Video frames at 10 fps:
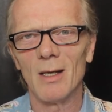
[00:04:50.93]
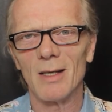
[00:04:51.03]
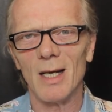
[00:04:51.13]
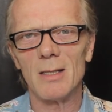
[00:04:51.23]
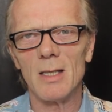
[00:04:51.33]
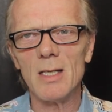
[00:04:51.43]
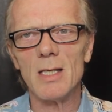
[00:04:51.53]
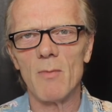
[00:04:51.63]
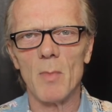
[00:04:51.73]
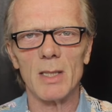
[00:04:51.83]
that I didn't
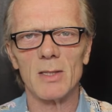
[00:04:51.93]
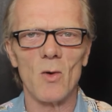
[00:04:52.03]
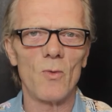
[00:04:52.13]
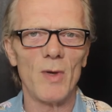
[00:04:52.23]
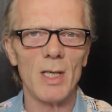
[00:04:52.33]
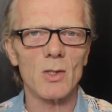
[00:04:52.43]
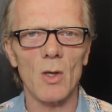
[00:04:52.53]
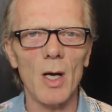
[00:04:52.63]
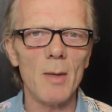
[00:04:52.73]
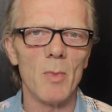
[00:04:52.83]
give myself any
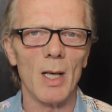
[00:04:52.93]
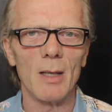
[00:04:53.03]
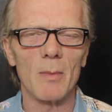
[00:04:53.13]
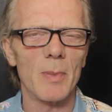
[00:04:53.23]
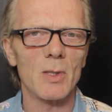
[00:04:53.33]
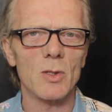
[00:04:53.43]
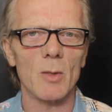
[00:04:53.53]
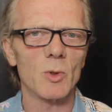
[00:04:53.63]
time really because I